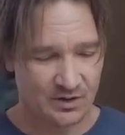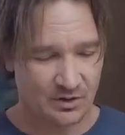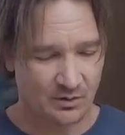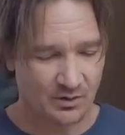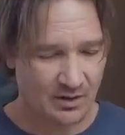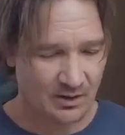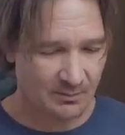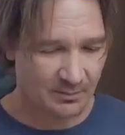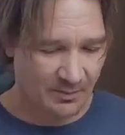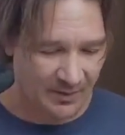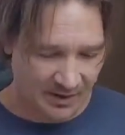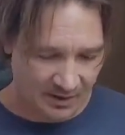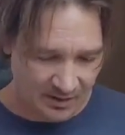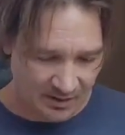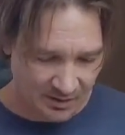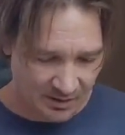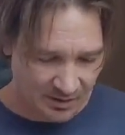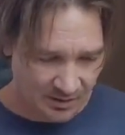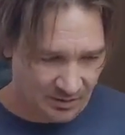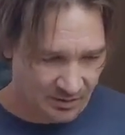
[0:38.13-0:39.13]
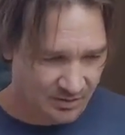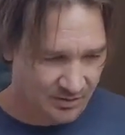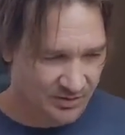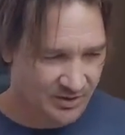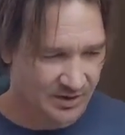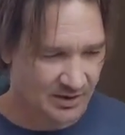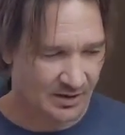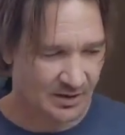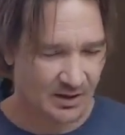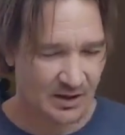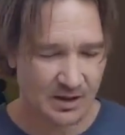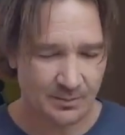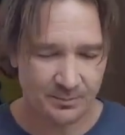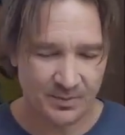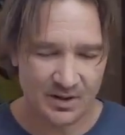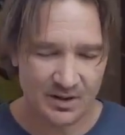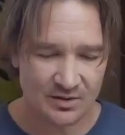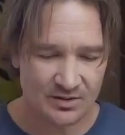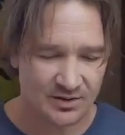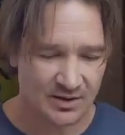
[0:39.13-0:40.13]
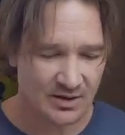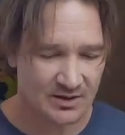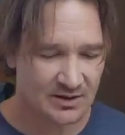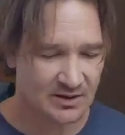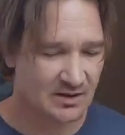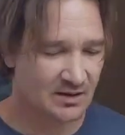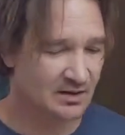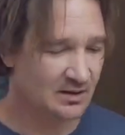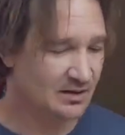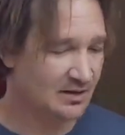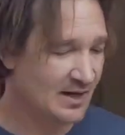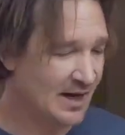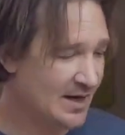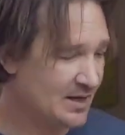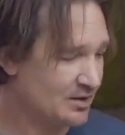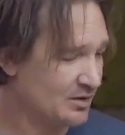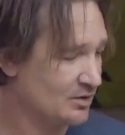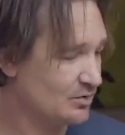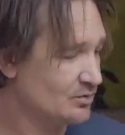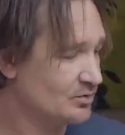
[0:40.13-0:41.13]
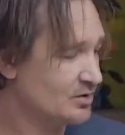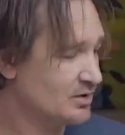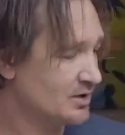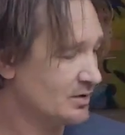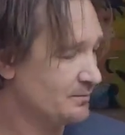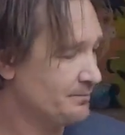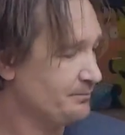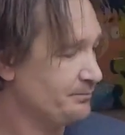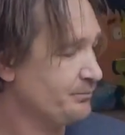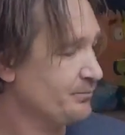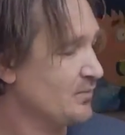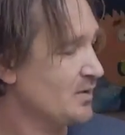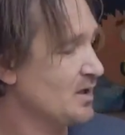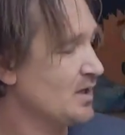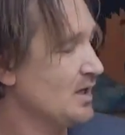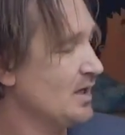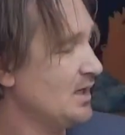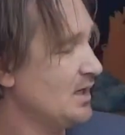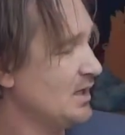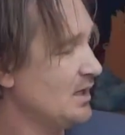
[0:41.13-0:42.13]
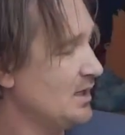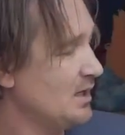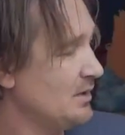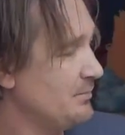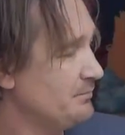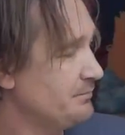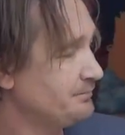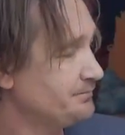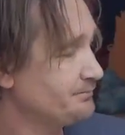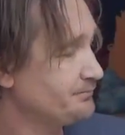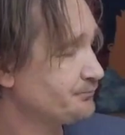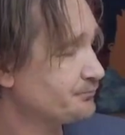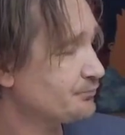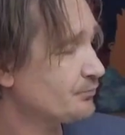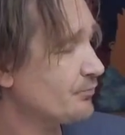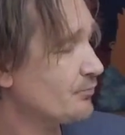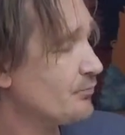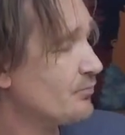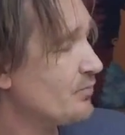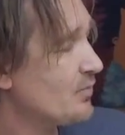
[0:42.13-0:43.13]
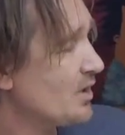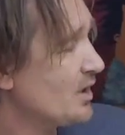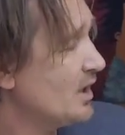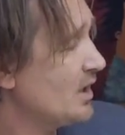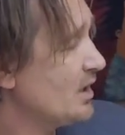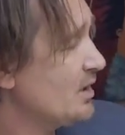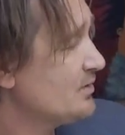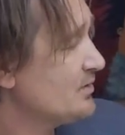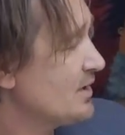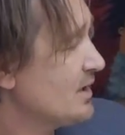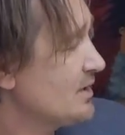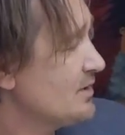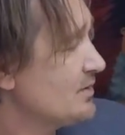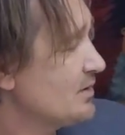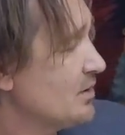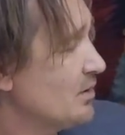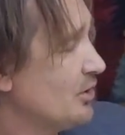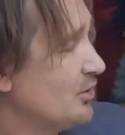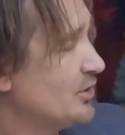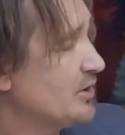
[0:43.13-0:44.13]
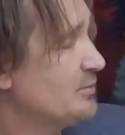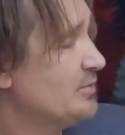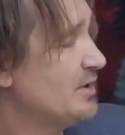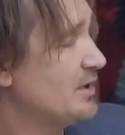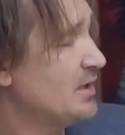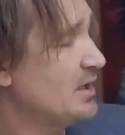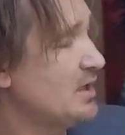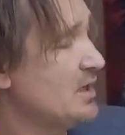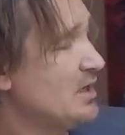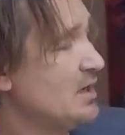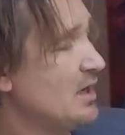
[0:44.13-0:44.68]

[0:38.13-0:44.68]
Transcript: so it appears it's not used. And it says the ultimate